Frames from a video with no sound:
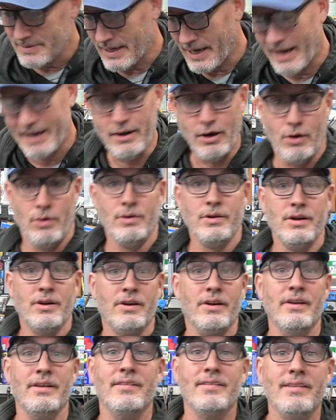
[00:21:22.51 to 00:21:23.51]
I know, you're
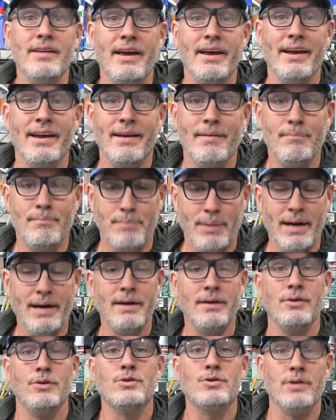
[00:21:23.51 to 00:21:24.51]
going to say, buy
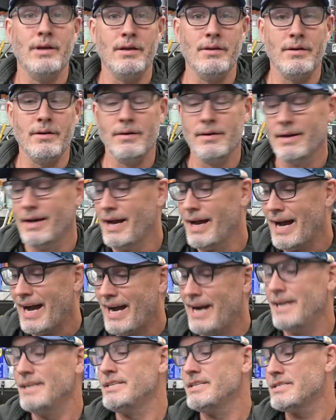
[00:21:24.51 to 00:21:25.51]
a new trailer.
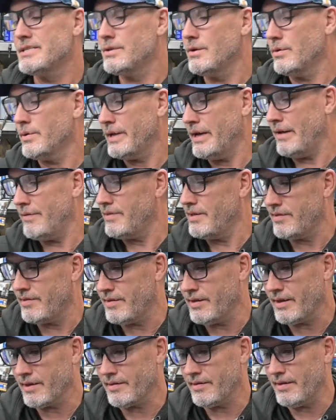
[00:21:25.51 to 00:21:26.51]
I just don't have the
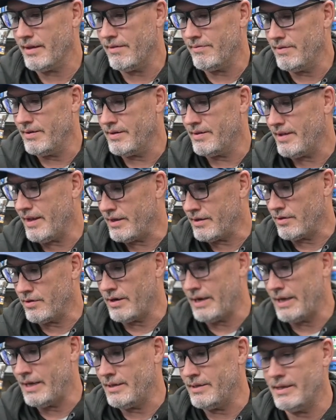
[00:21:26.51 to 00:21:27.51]
6, 7, 10
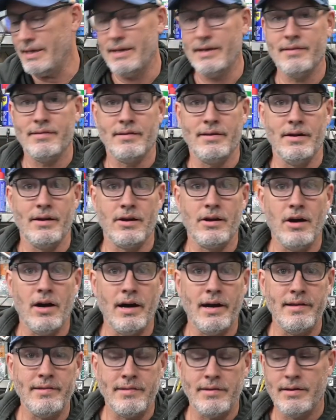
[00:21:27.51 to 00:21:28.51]
grand that it's going to
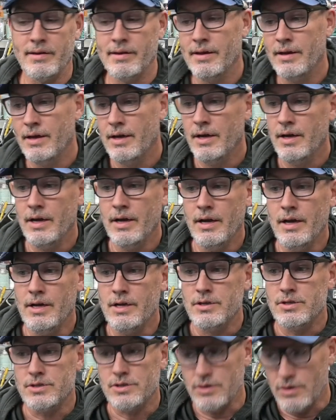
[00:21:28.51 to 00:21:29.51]
cost.
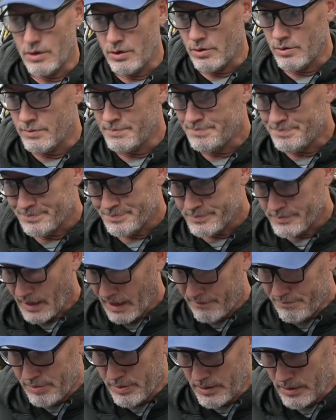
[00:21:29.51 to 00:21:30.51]
So
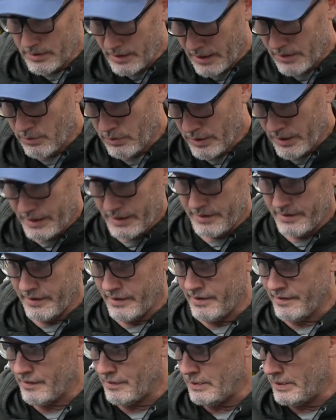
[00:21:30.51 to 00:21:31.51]
I put a lot of work into
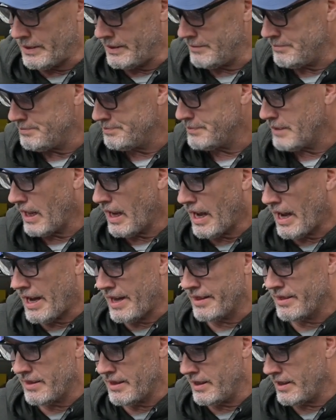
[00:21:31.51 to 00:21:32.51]
this one.
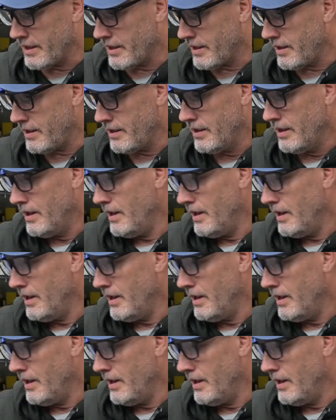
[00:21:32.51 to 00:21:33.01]
I think